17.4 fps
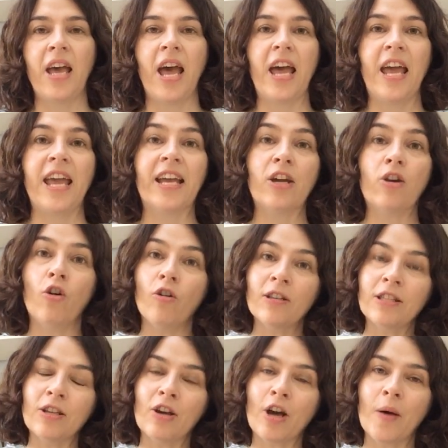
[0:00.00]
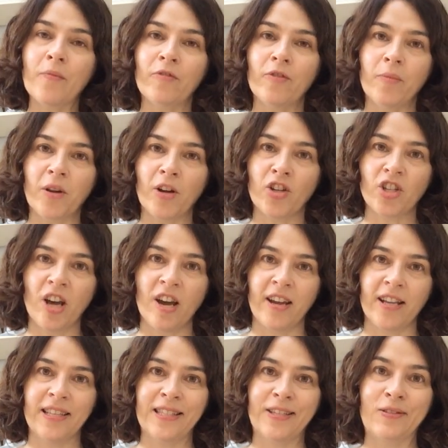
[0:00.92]
It can also come from your
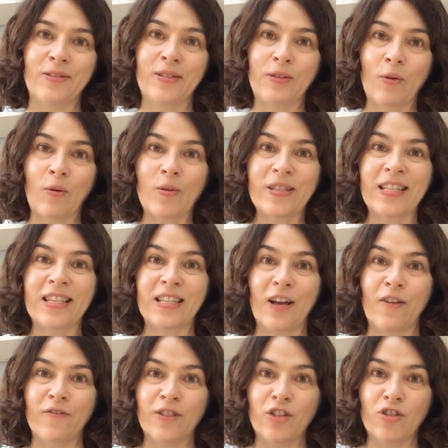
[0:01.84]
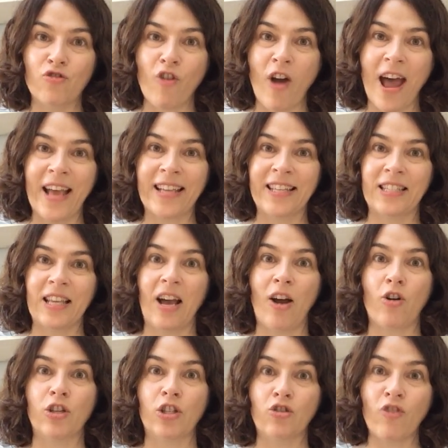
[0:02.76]
diet. So sources of stress
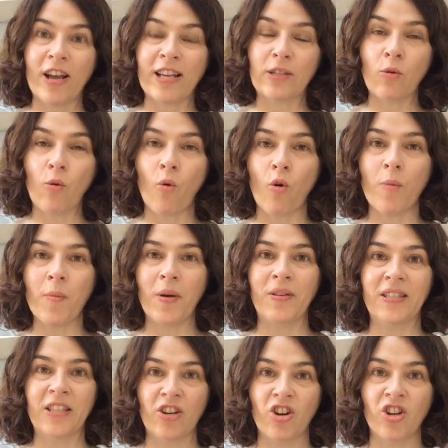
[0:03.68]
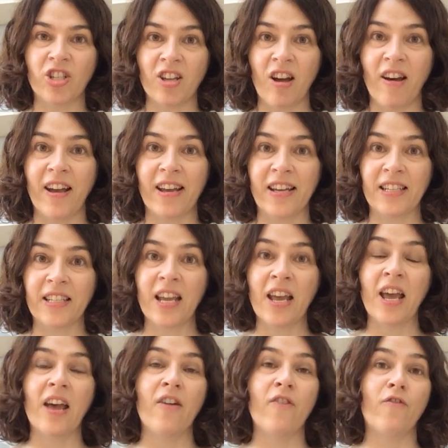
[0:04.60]
are stress hormones in our diet,
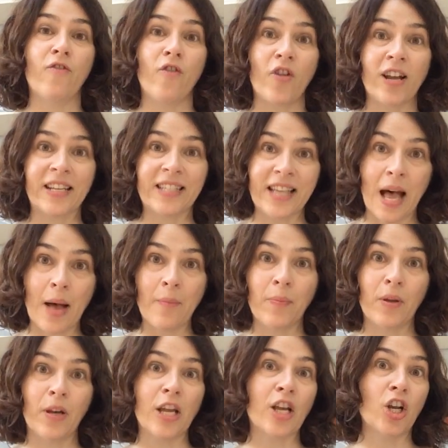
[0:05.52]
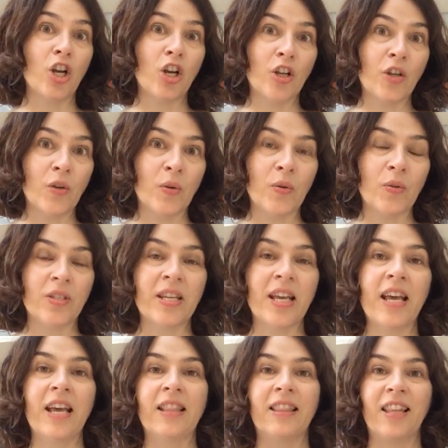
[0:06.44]
for example, include
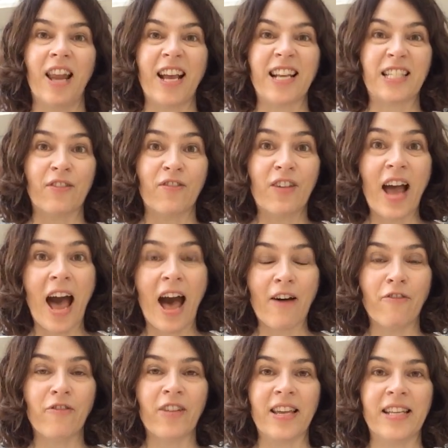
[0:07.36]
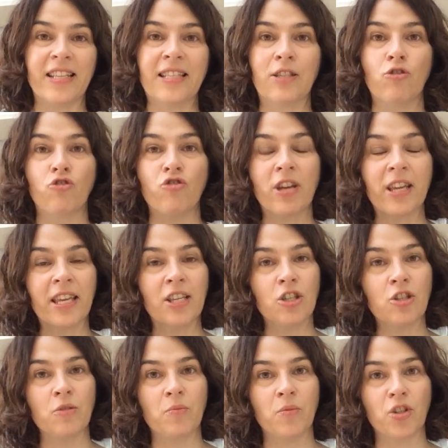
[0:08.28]
the likes of caffeine, so drinking
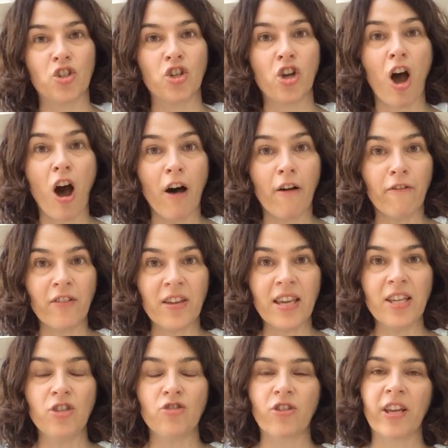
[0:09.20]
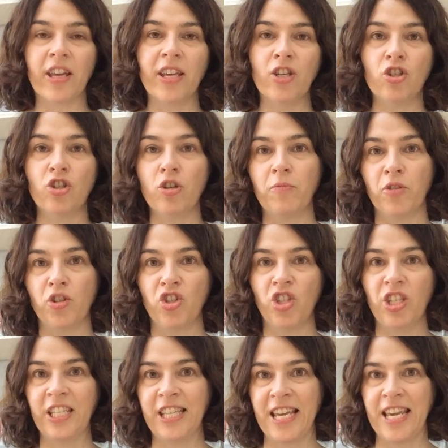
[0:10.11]
too much coffee, drinking too
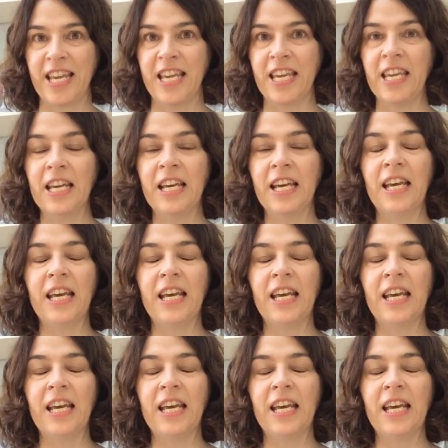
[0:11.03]
much tea,